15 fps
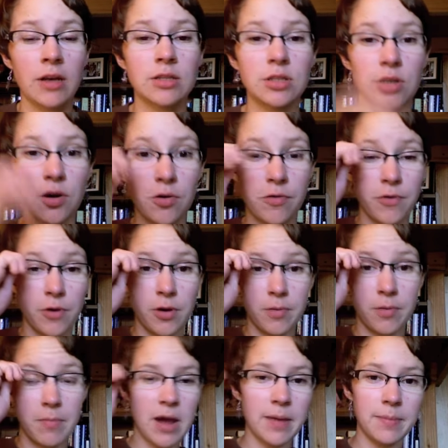So for
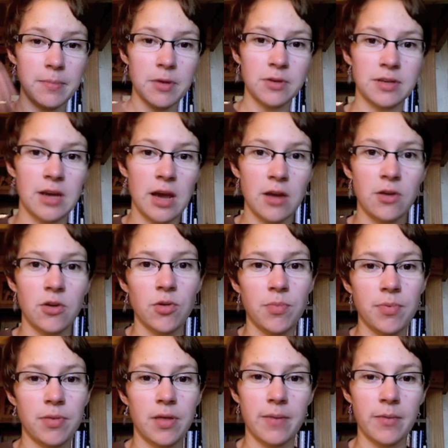my music ed group
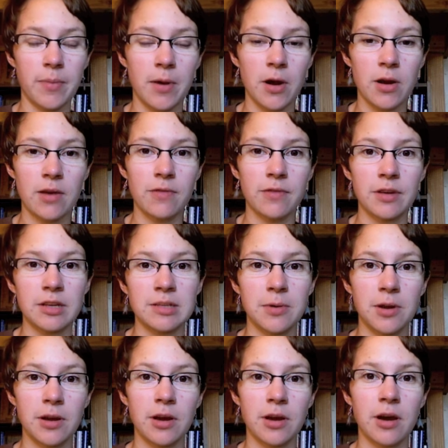that I'm a part of is
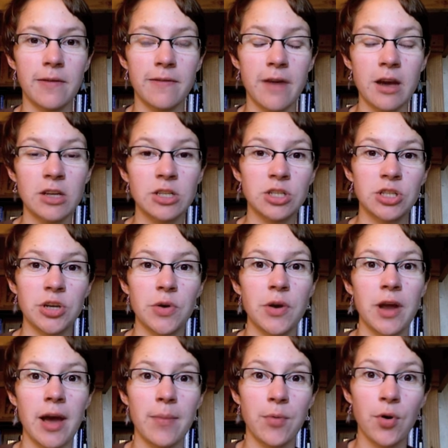putting on a fashion show,
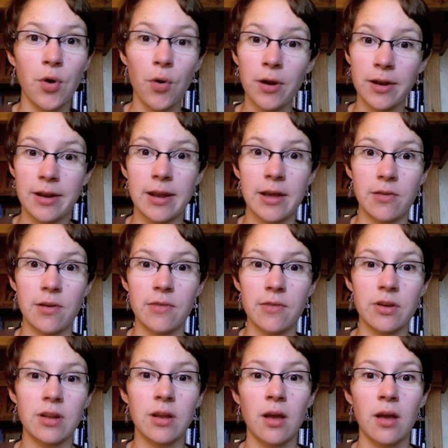and I'm the coordinator of
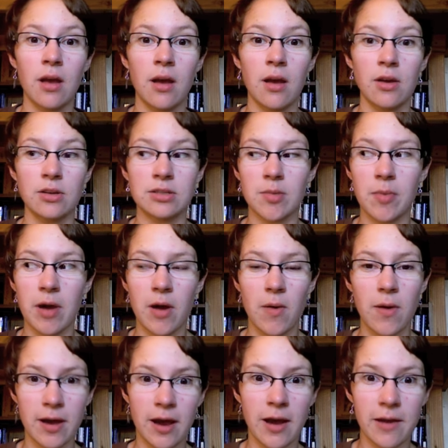it. Somehow
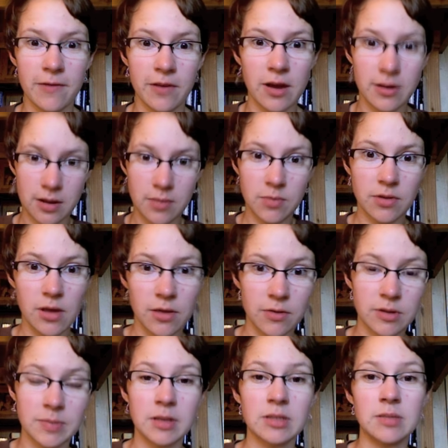I kind of got dumped with all the
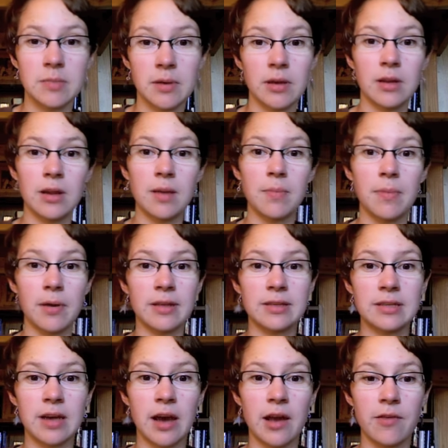responsibility, but it's
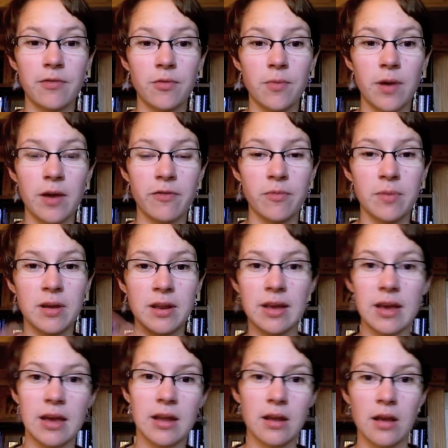kind of a way for me to
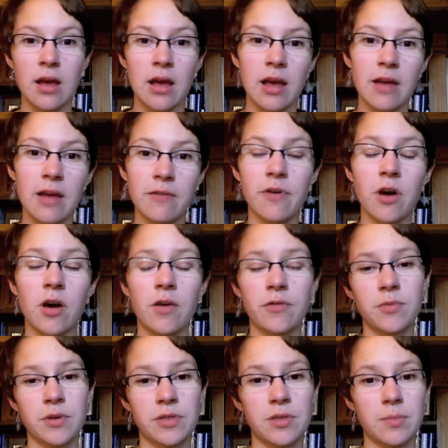get involved
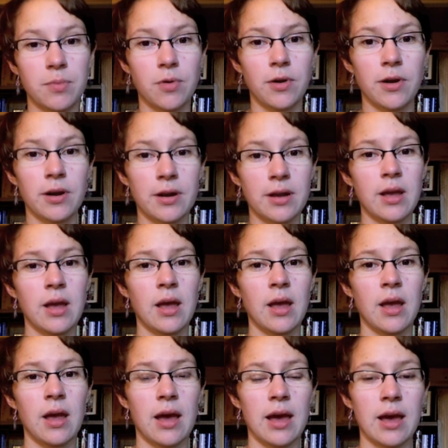with the board
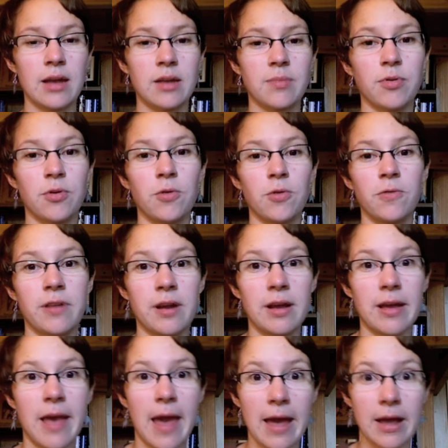and to prove that I
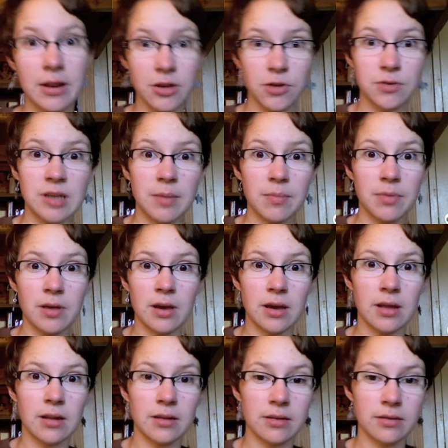can do something,
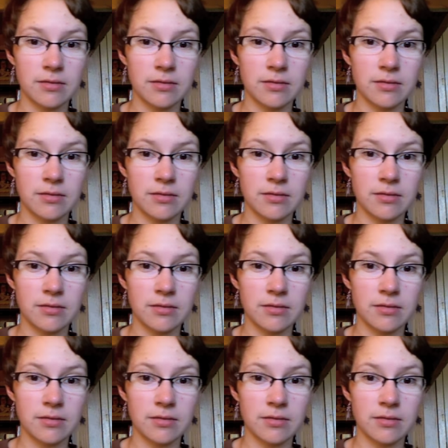and